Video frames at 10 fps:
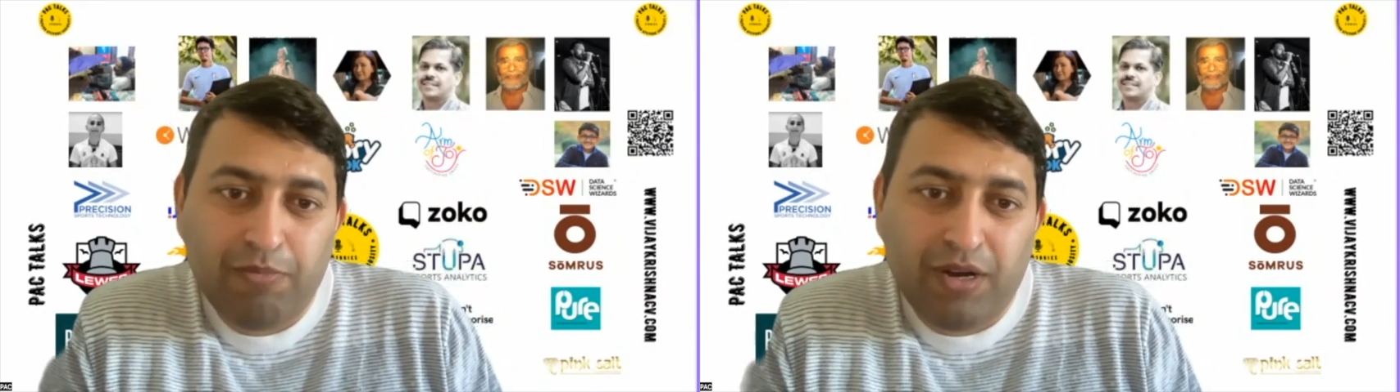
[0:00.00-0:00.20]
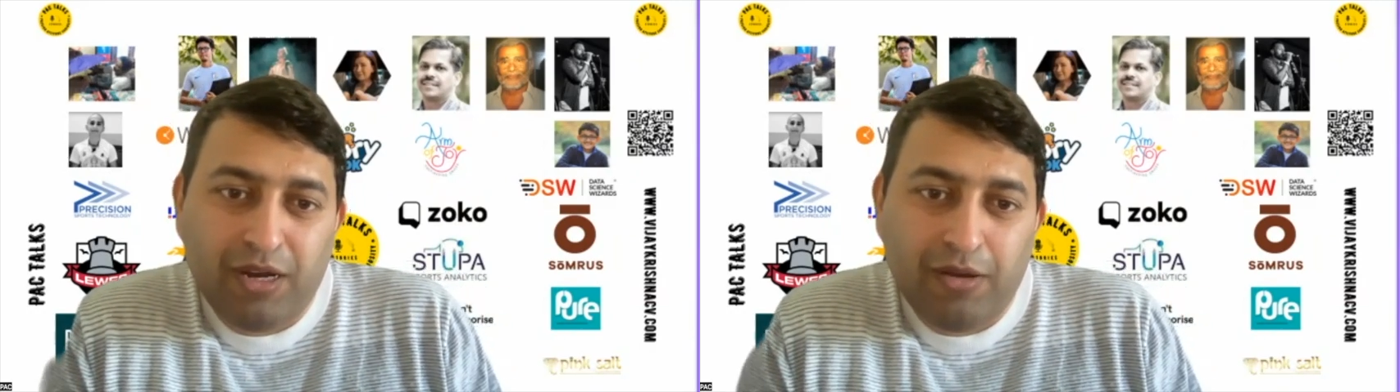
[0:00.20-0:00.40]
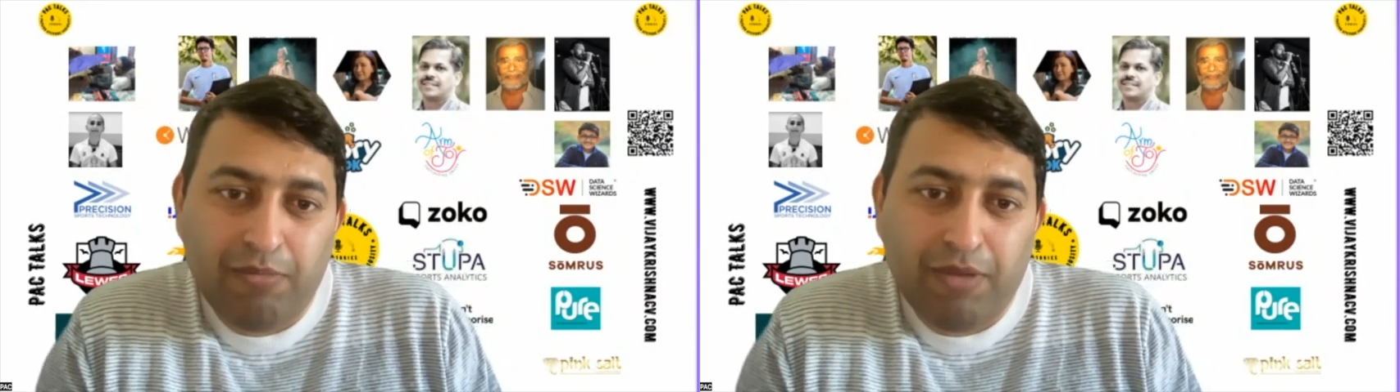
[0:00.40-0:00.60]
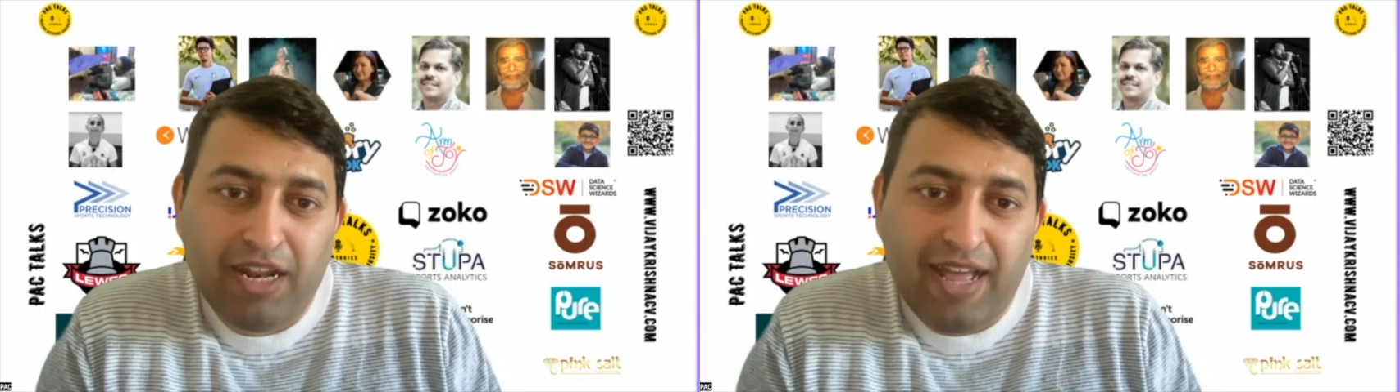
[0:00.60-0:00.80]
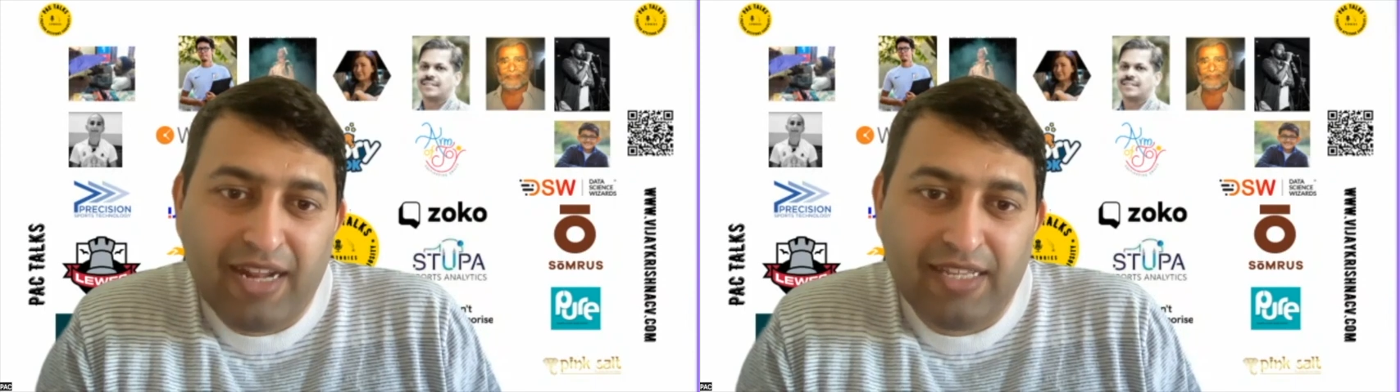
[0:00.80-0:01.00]
belly
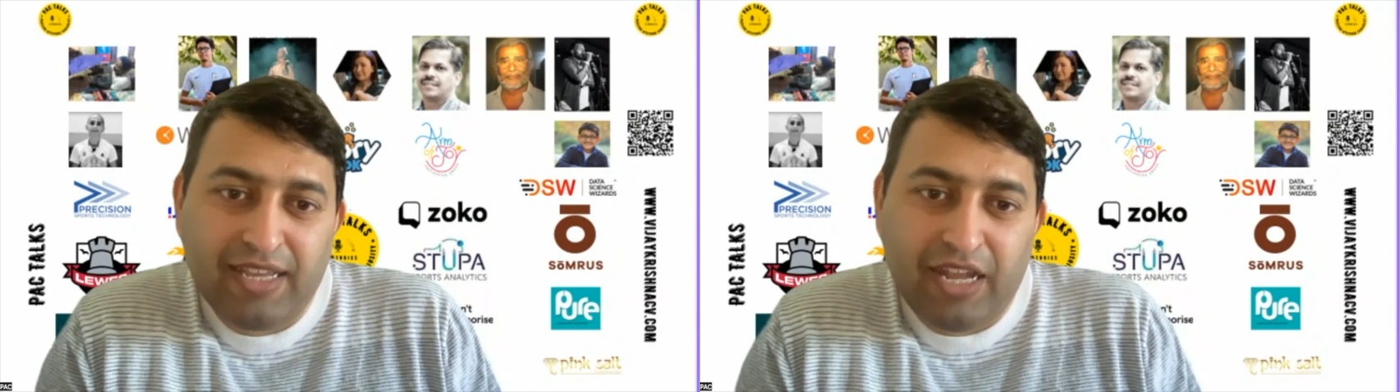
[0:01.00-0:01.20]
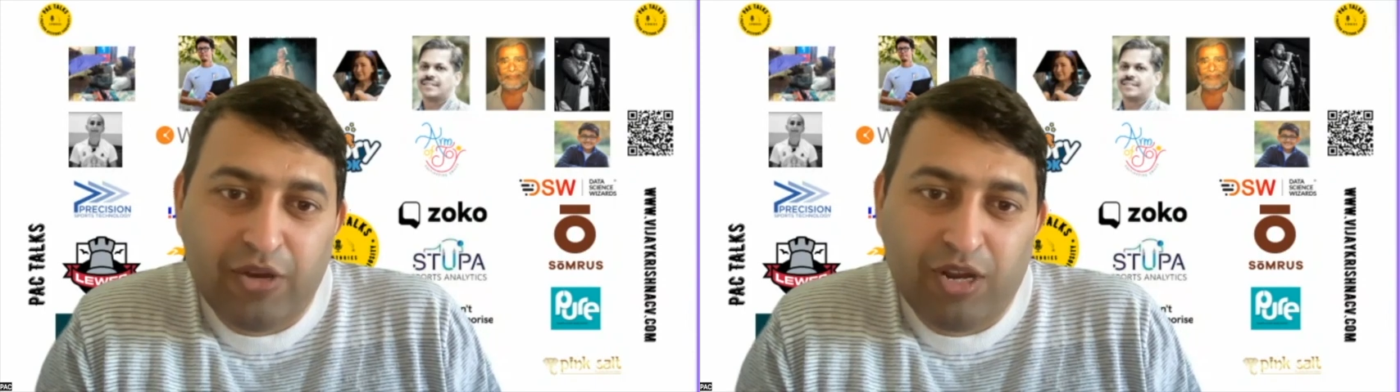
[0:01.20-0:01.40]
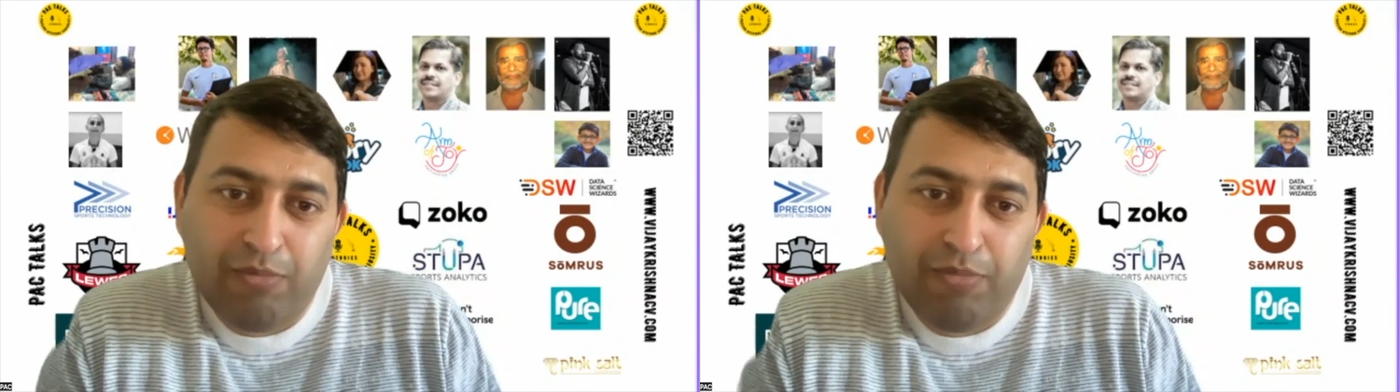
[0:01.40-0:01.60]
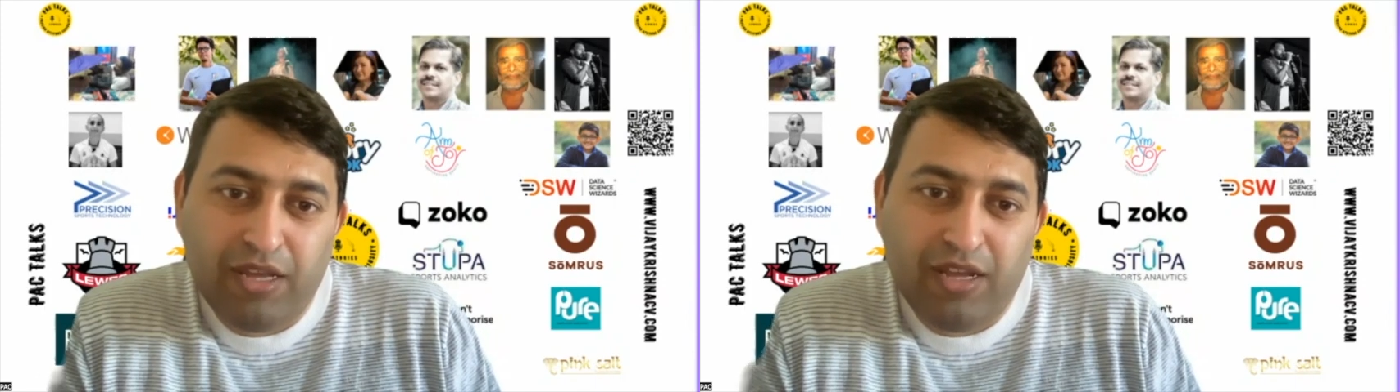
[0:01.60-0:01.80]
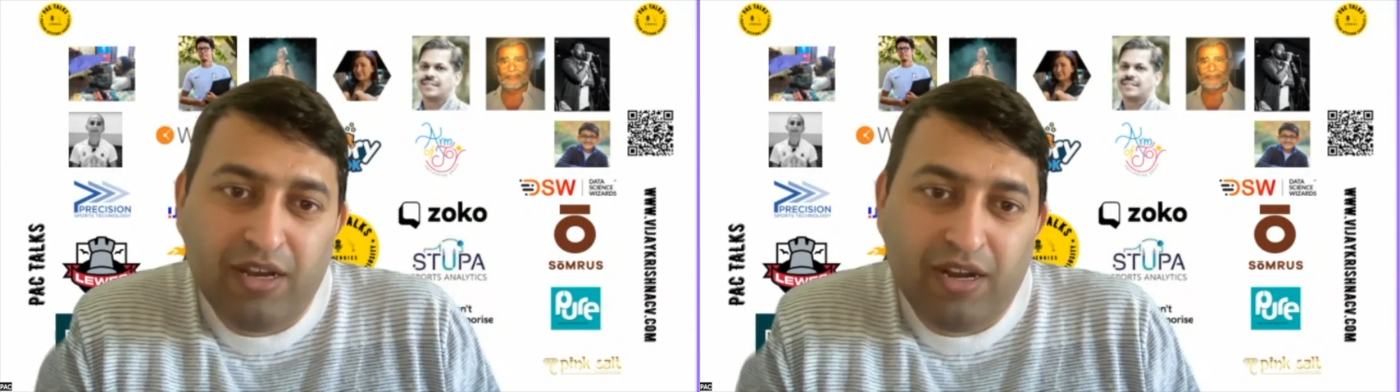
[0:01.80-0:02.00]
dancing, and you are a big